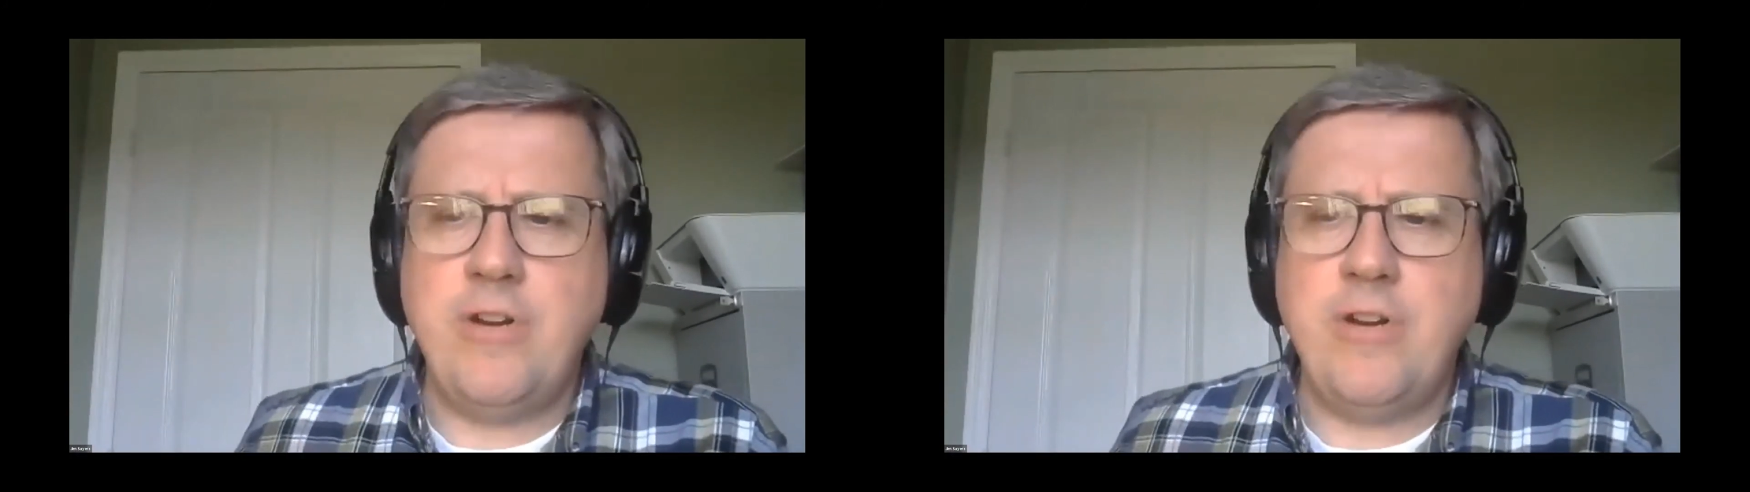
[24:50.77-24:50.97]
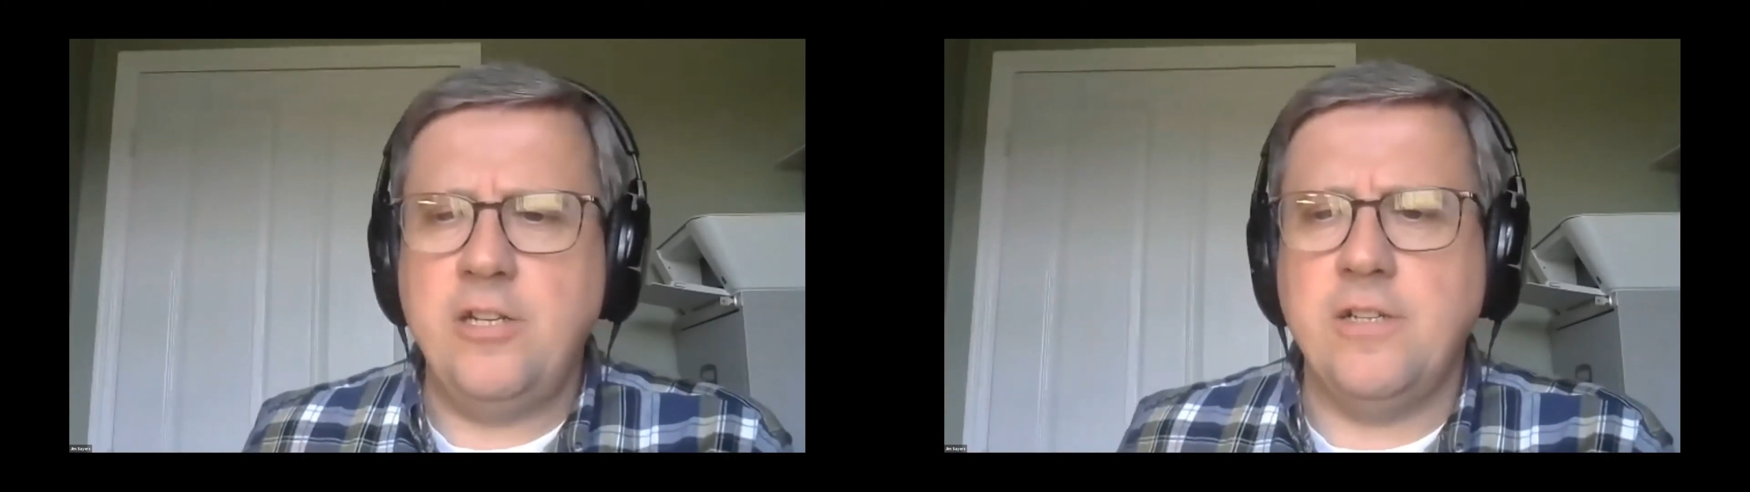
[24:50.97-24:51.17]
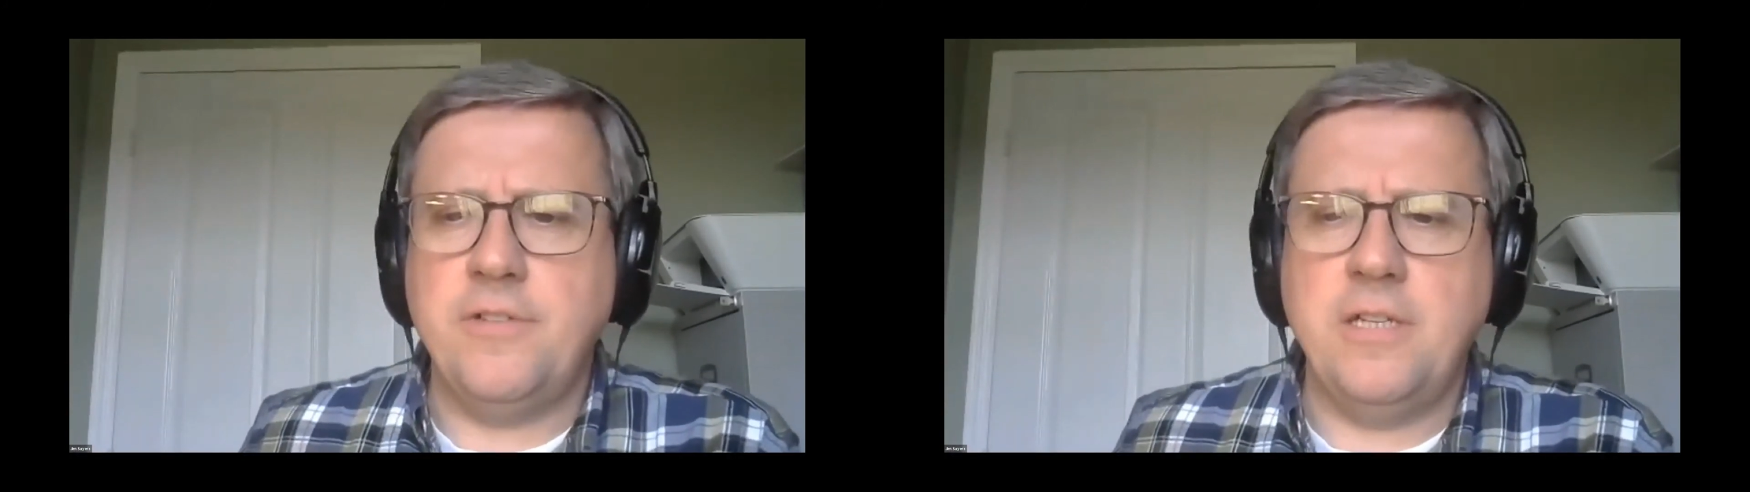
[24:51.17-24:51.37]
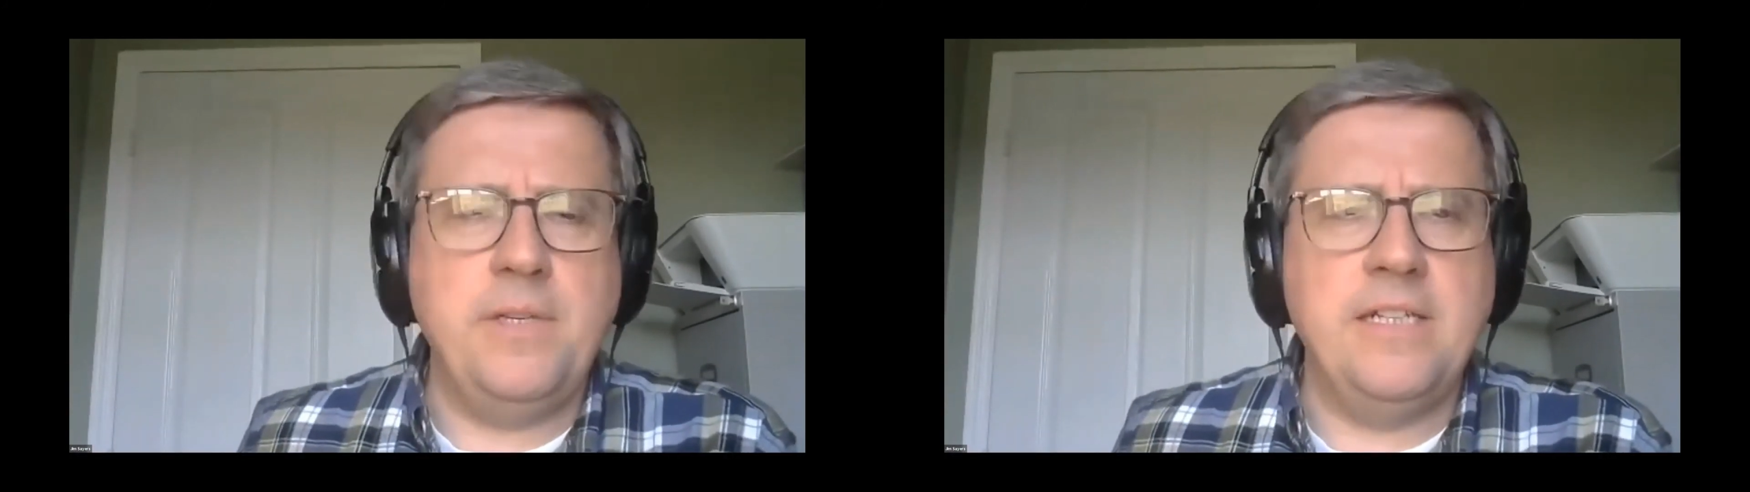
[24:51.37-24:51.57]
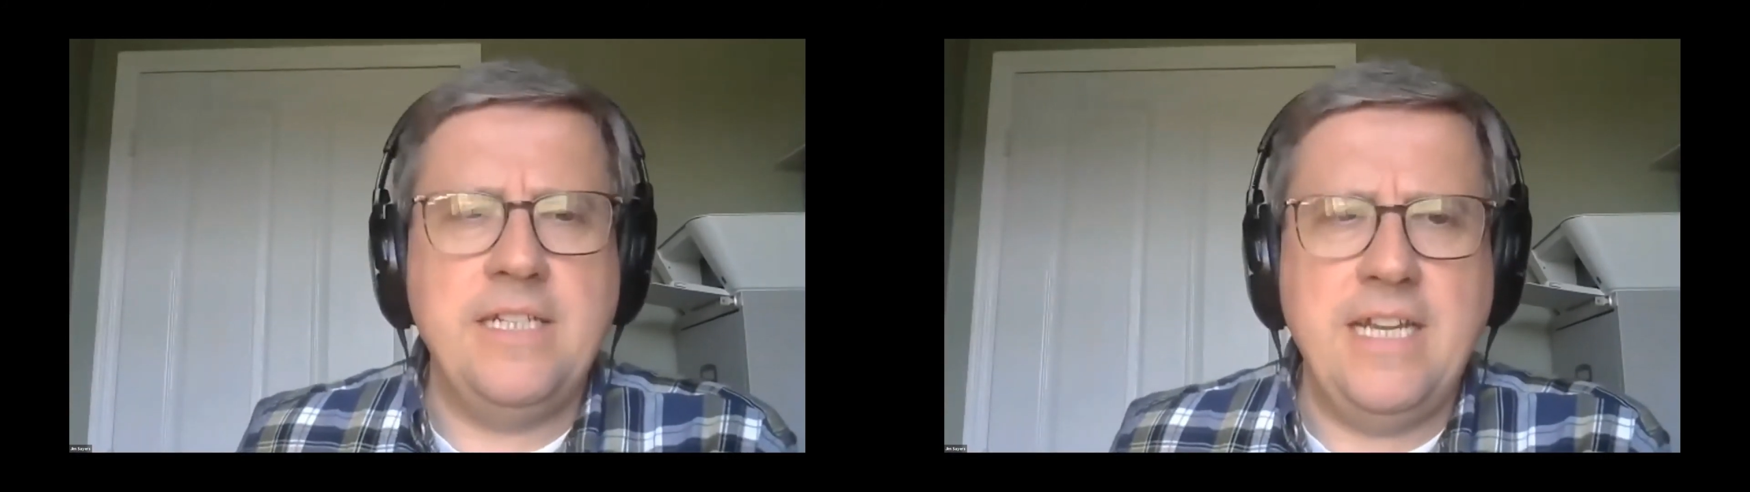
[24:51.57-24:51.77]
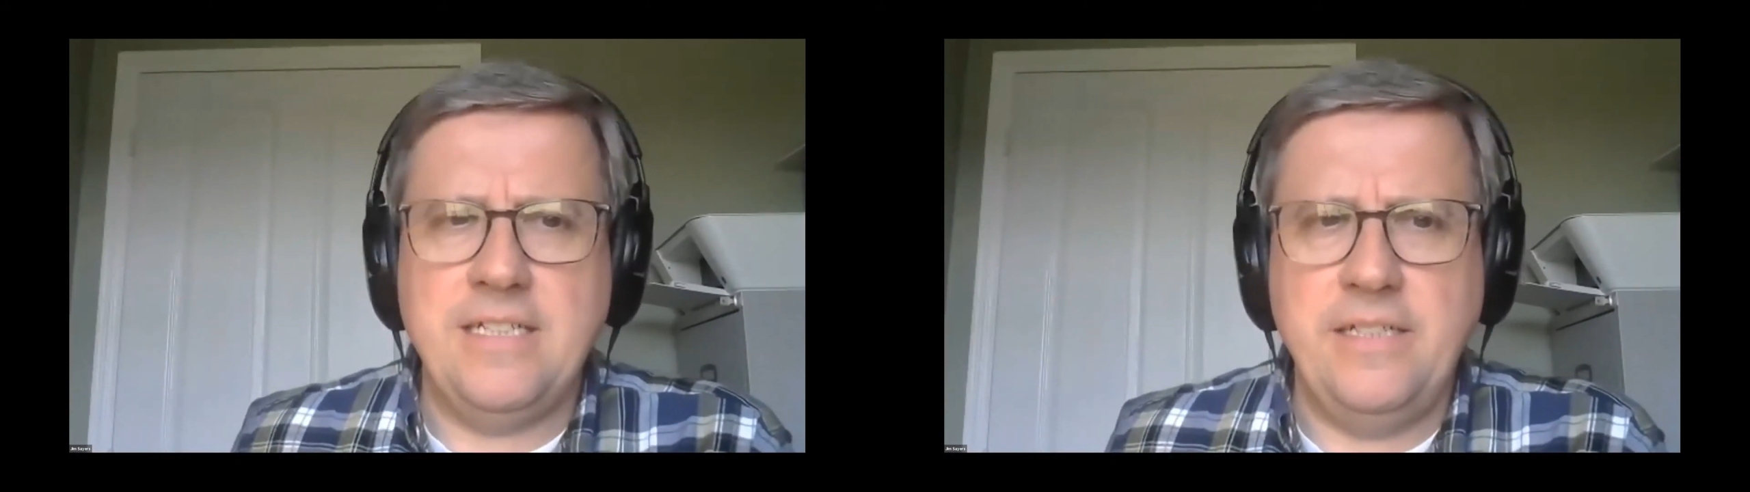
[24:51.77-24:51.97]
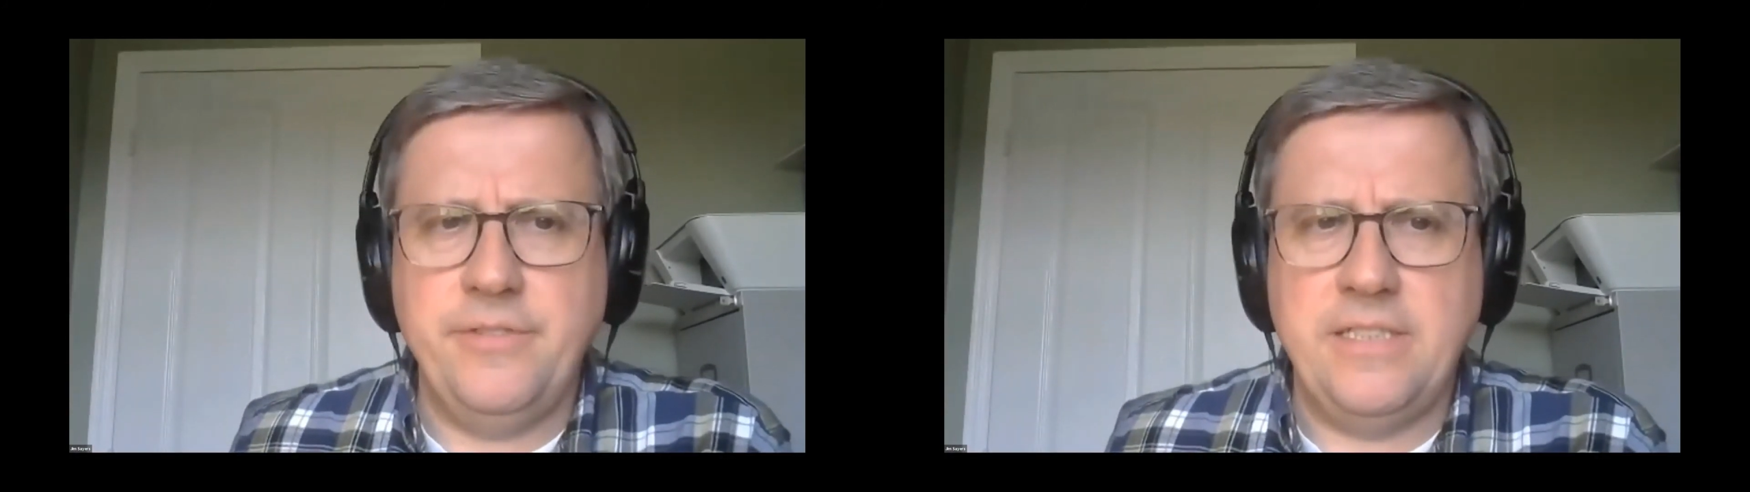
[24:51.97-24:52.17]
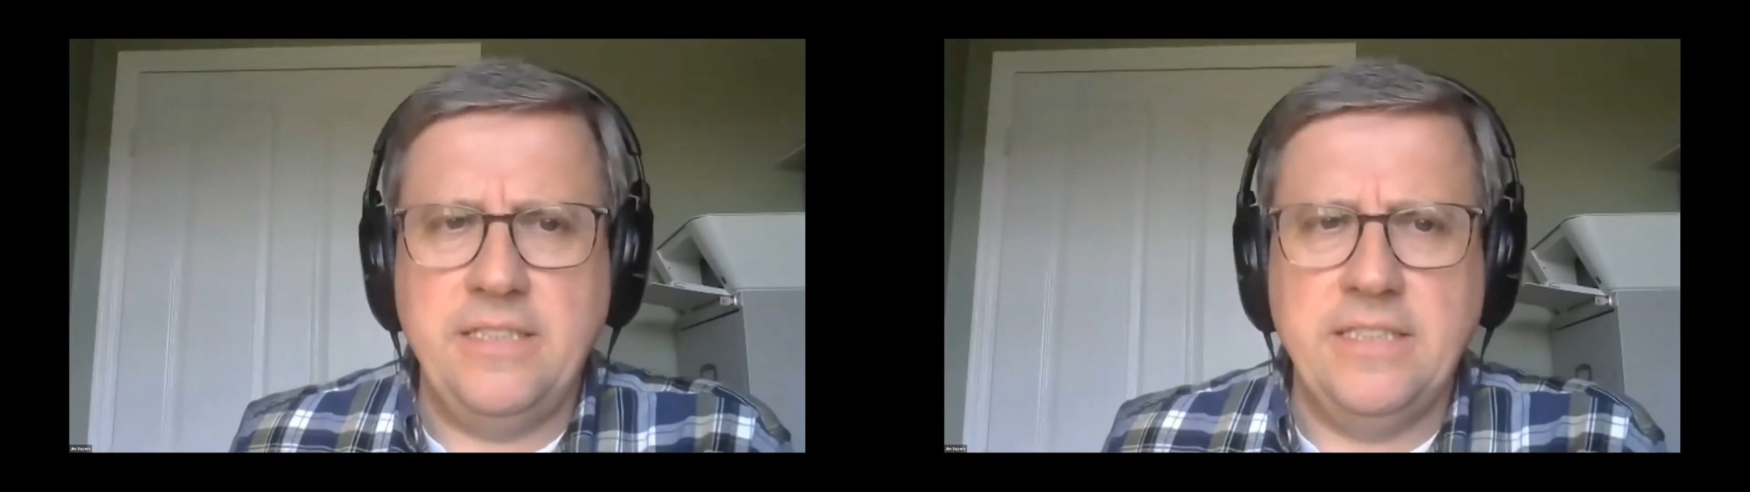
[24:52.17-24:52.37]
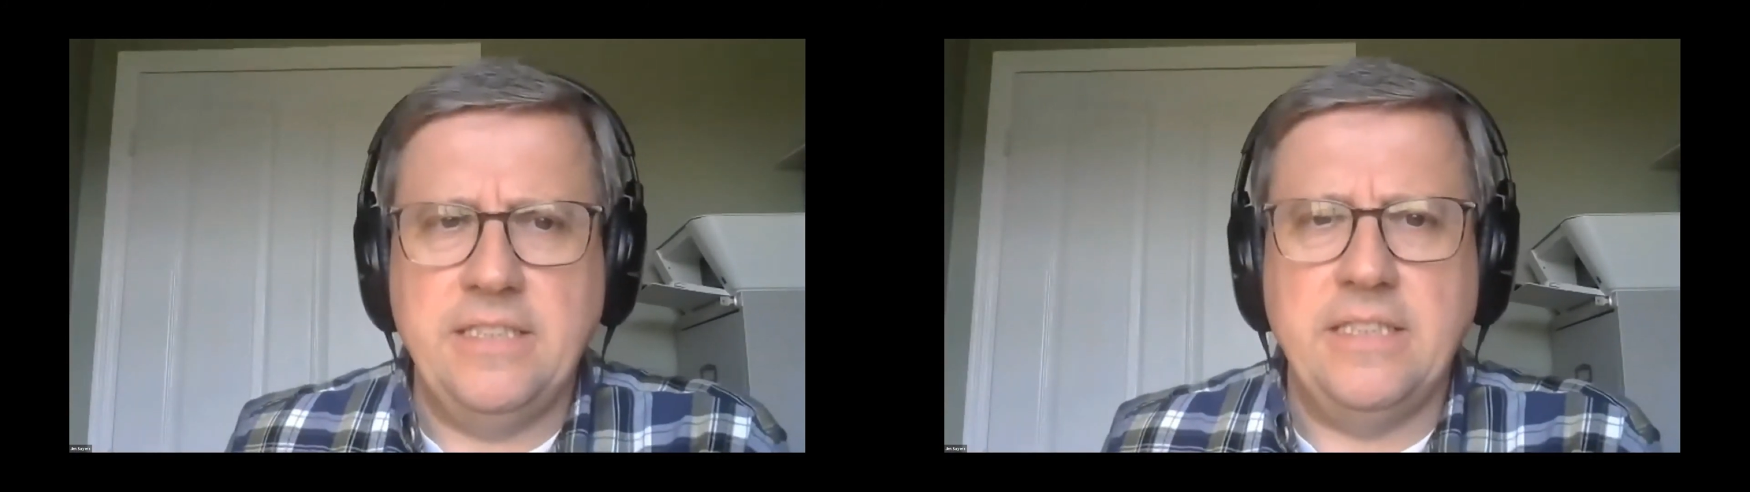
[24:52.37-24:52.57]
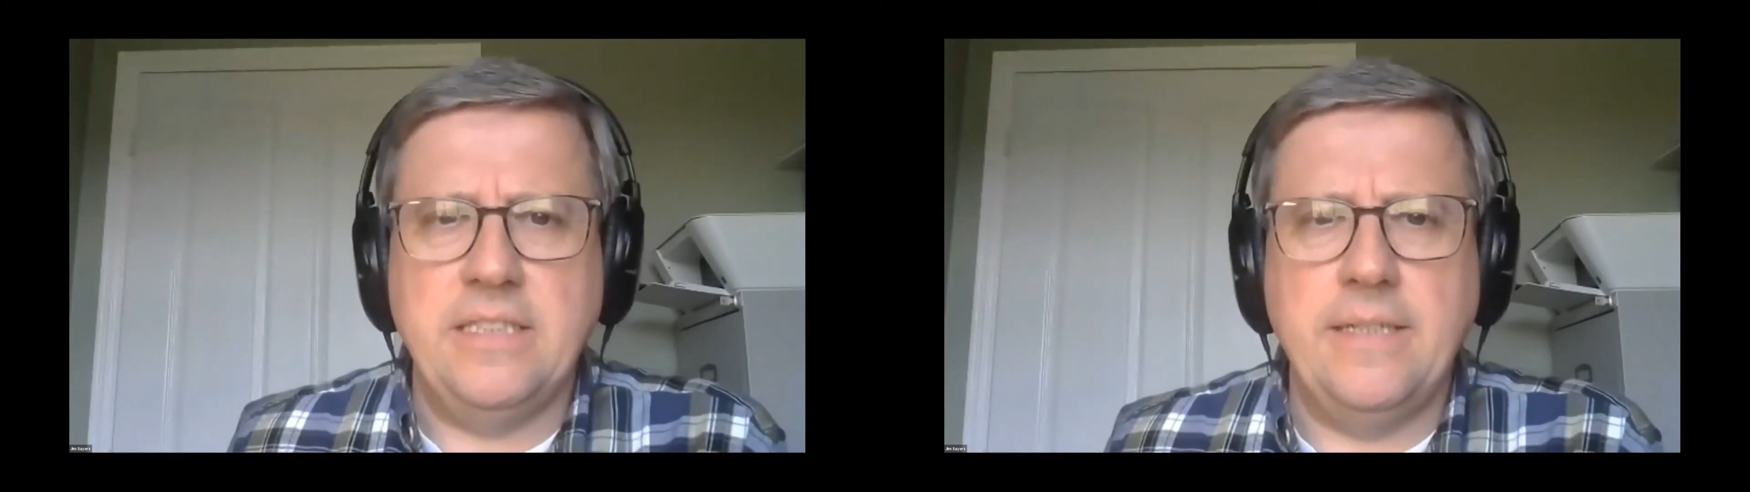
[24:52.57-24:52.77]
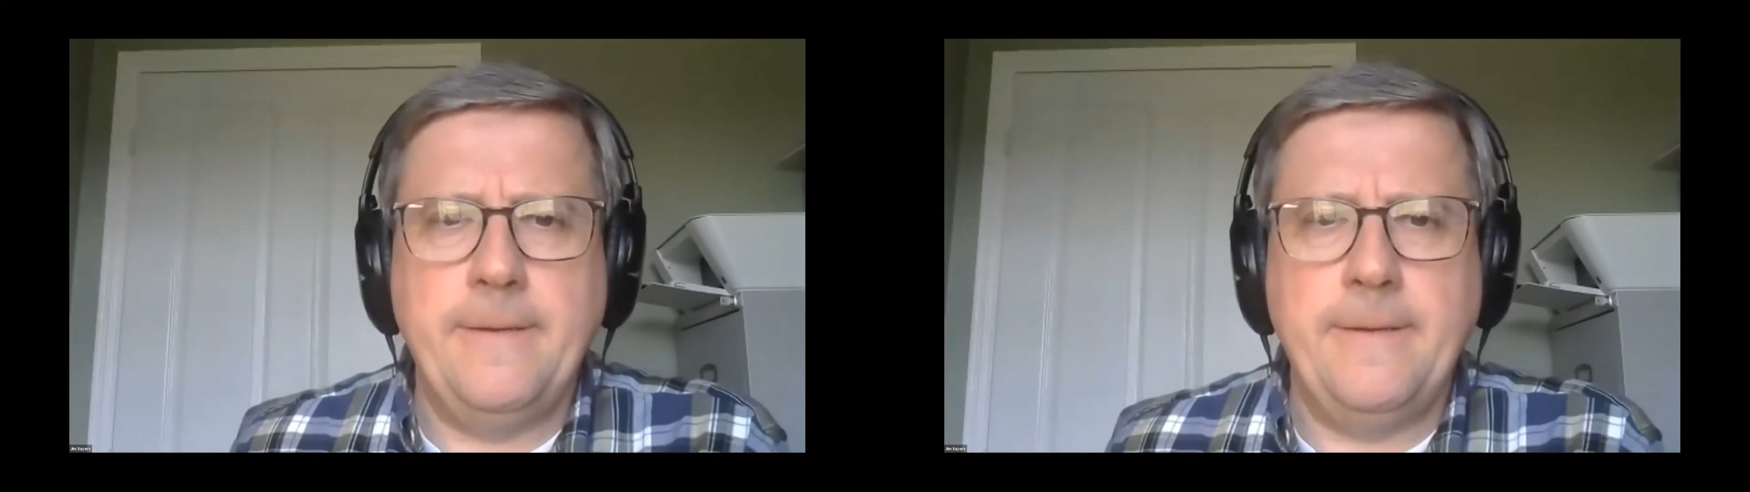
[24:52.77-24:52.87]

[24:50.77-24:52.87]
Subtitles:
range of community activity, isn't it?